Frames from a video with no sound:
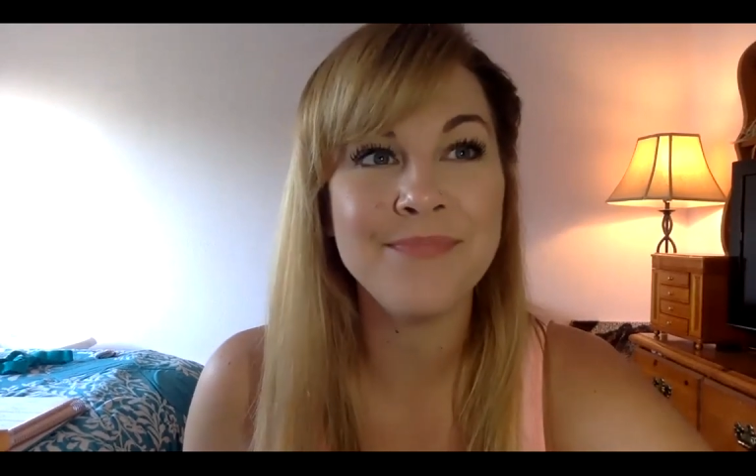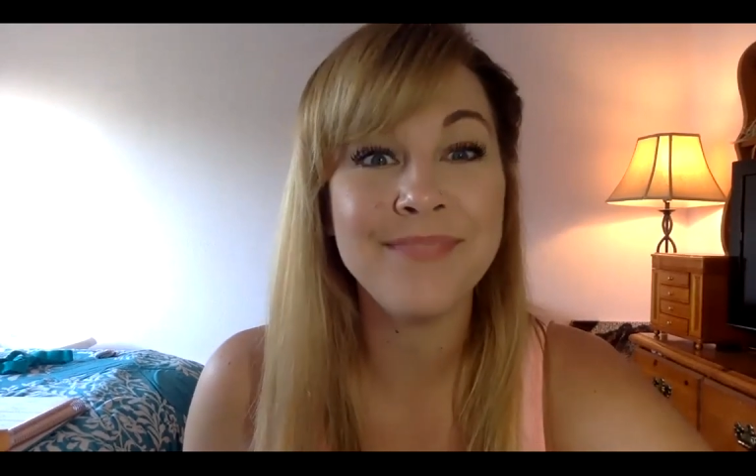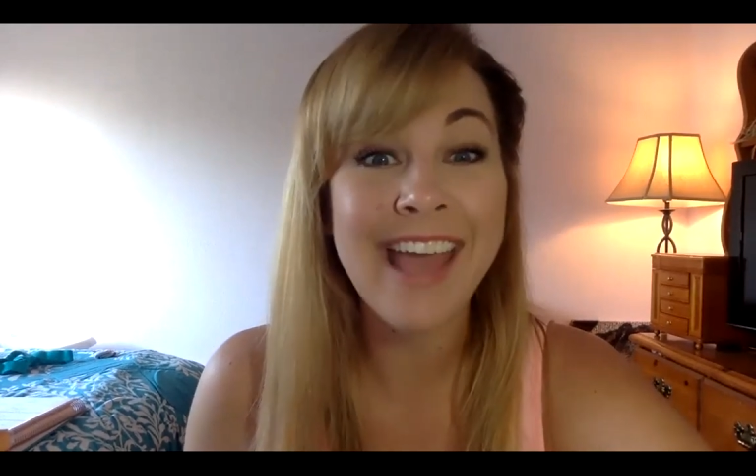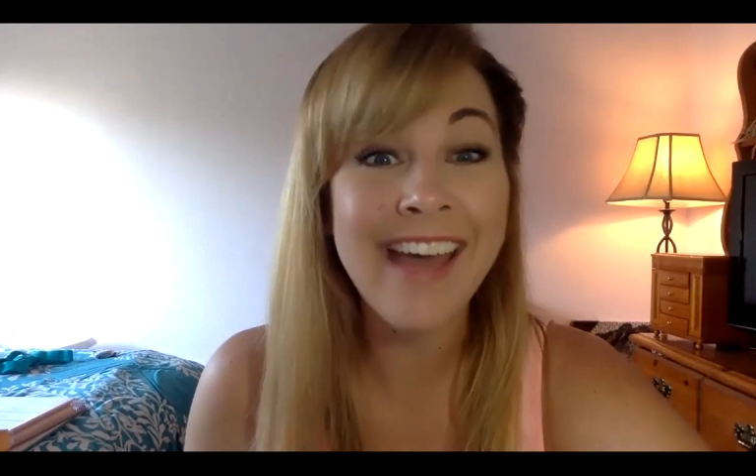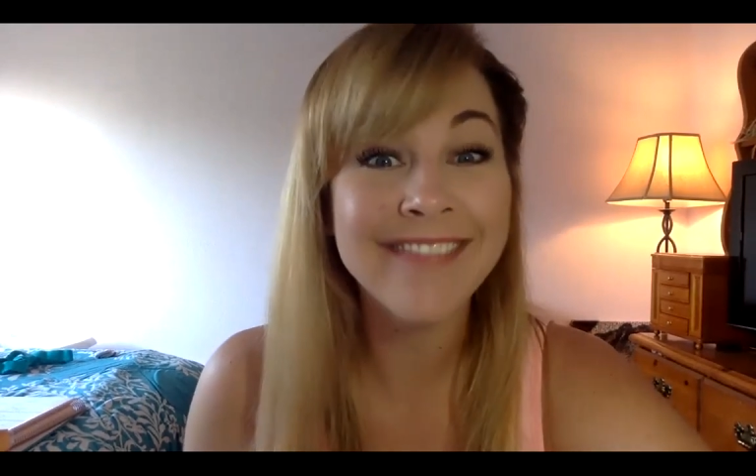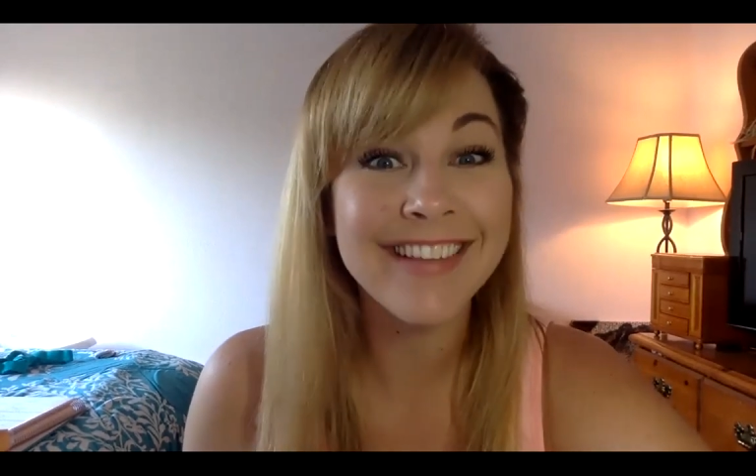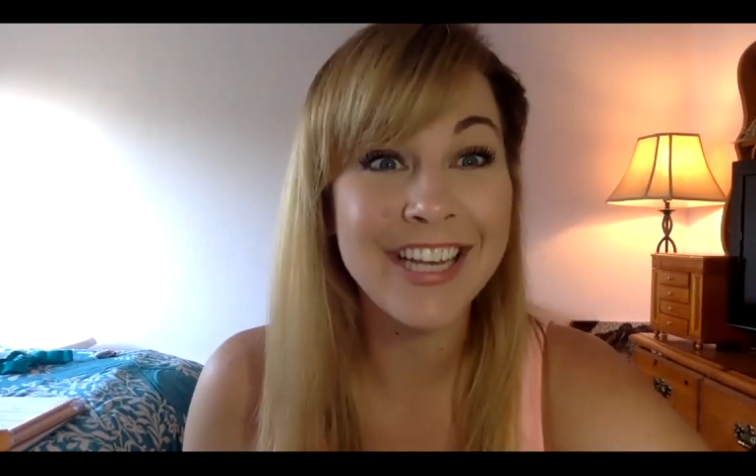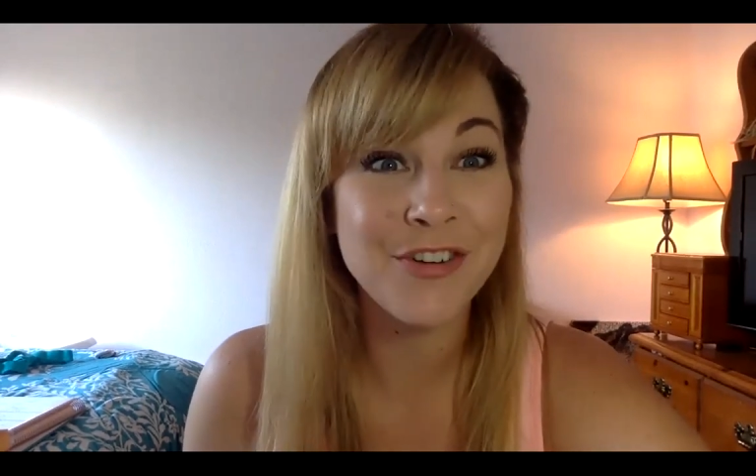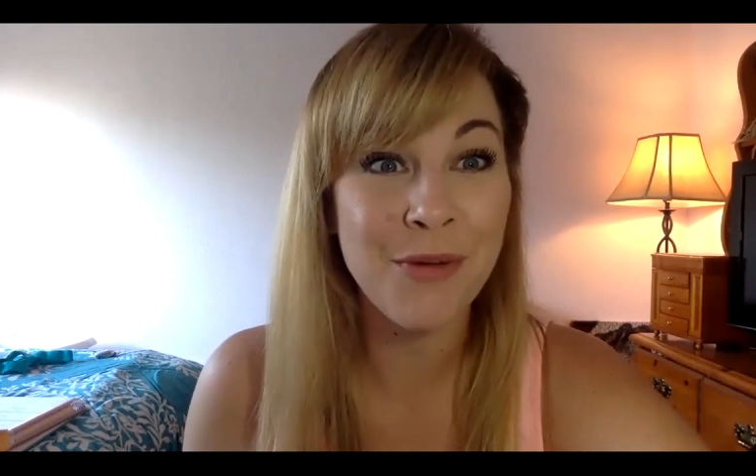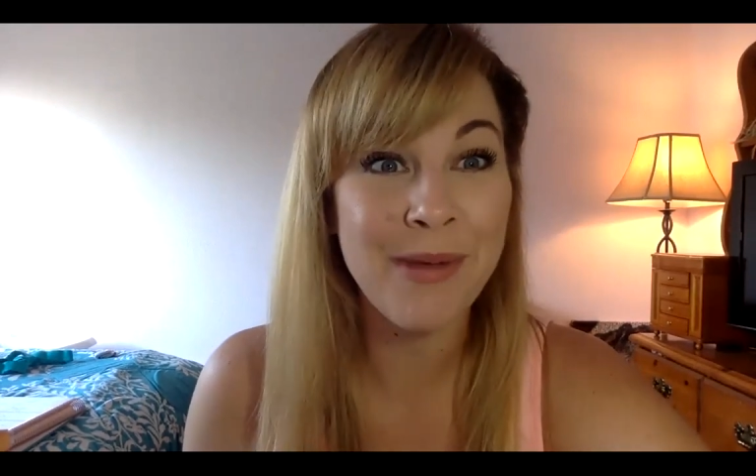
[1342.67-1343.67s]
yeah,
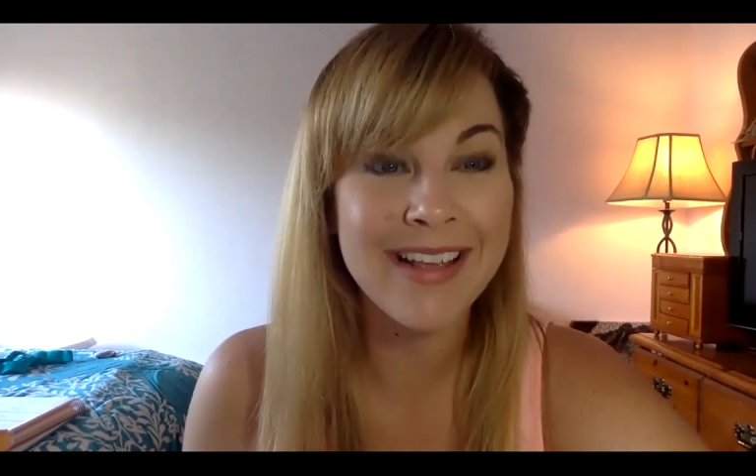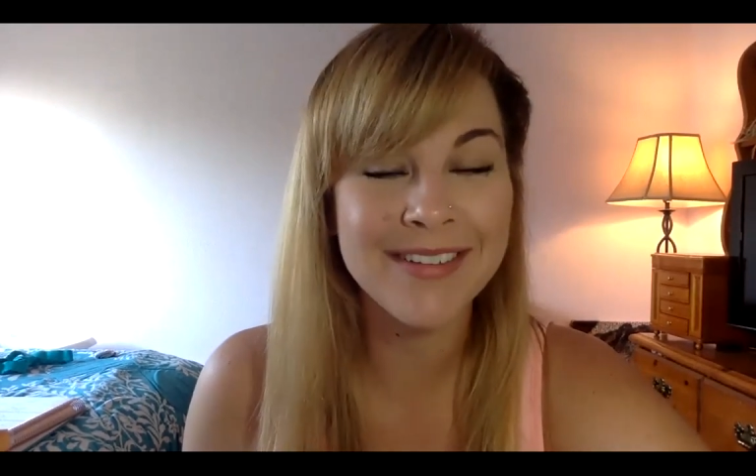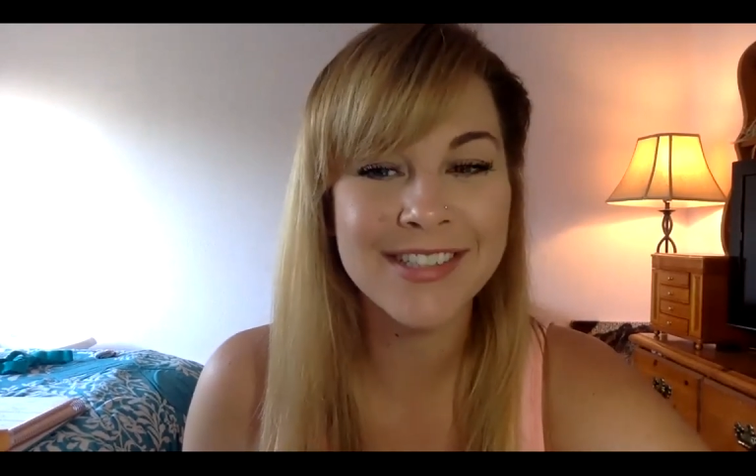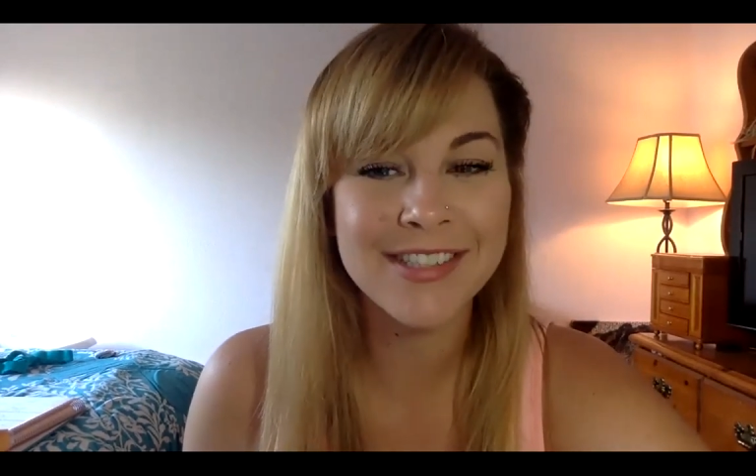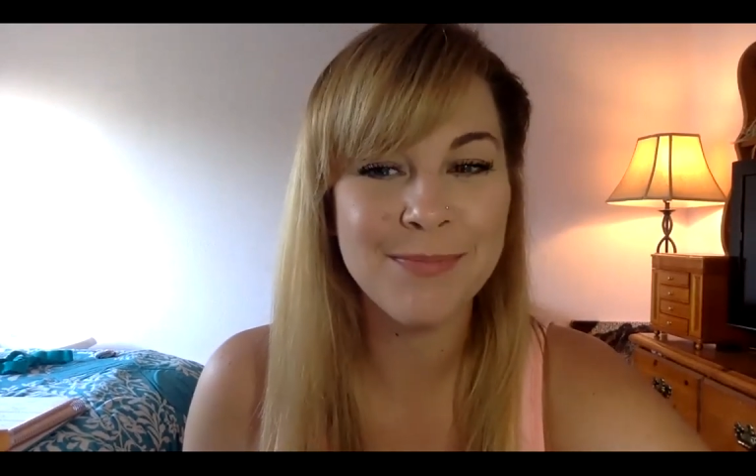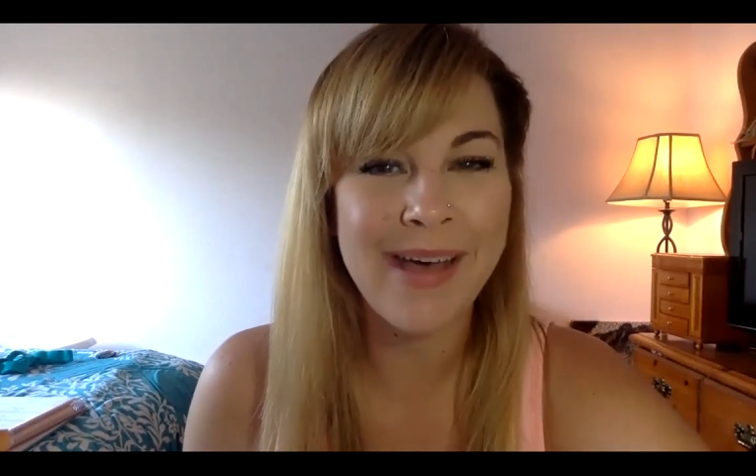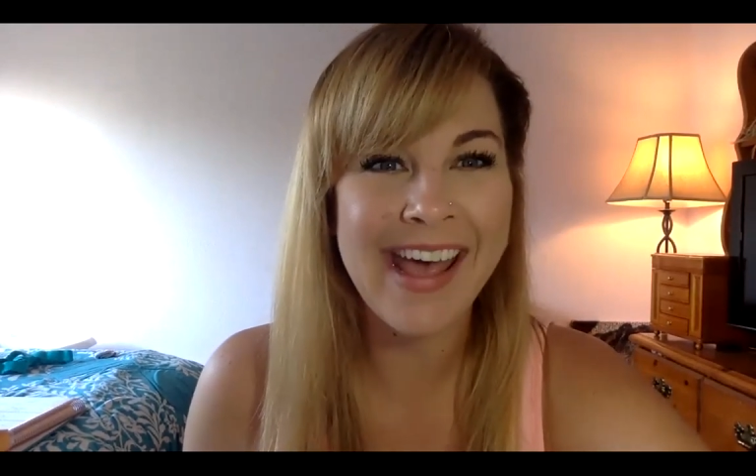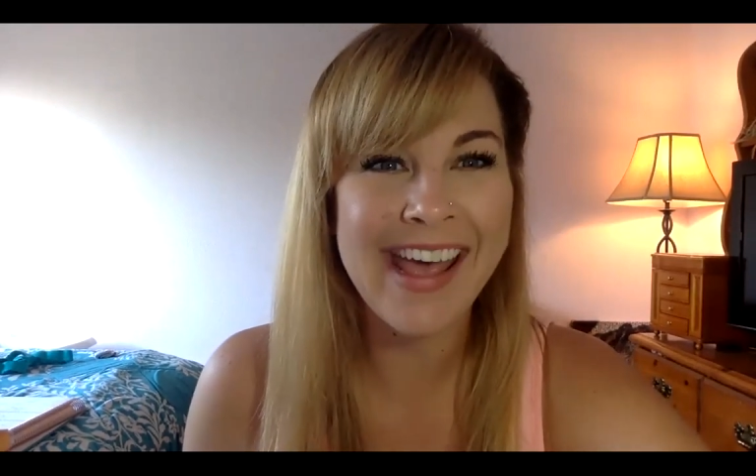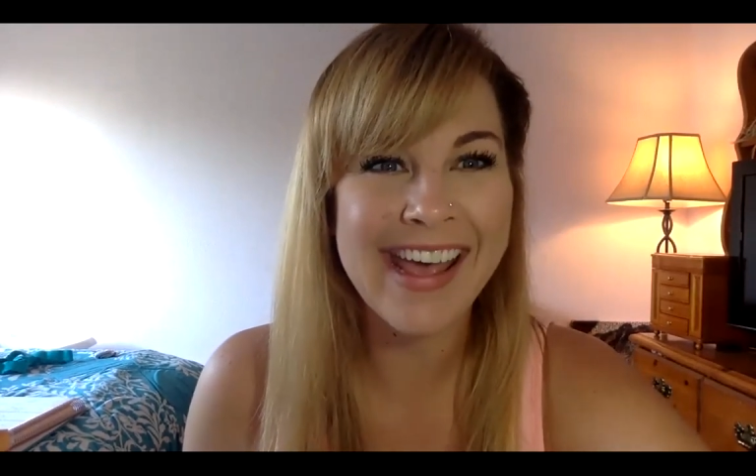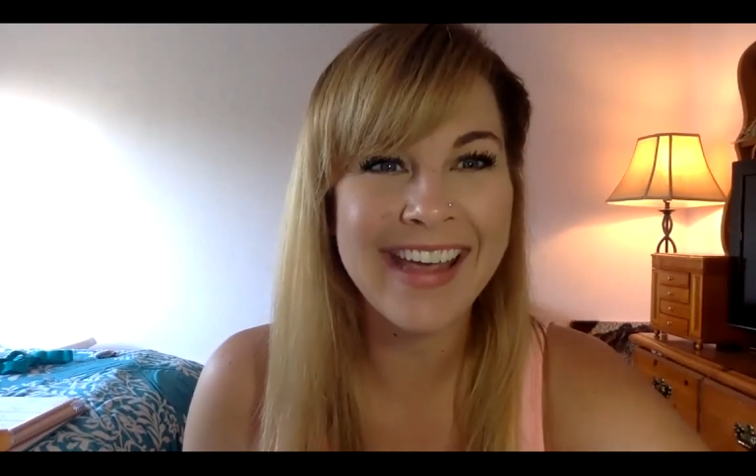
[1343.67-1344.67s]
enjoy your week.
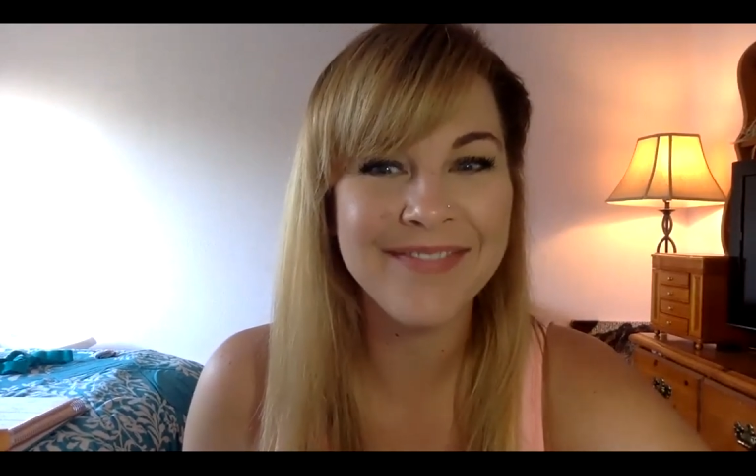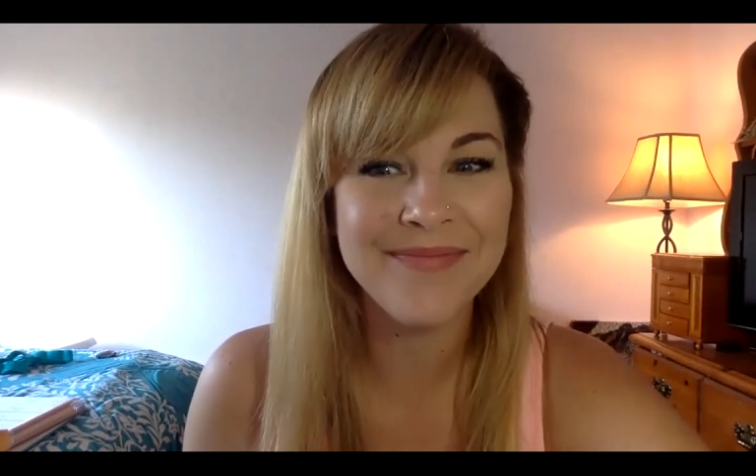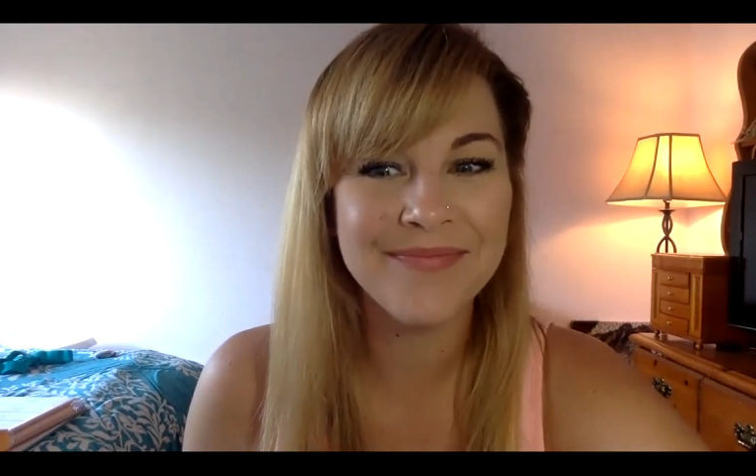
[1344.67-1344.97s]
Bye.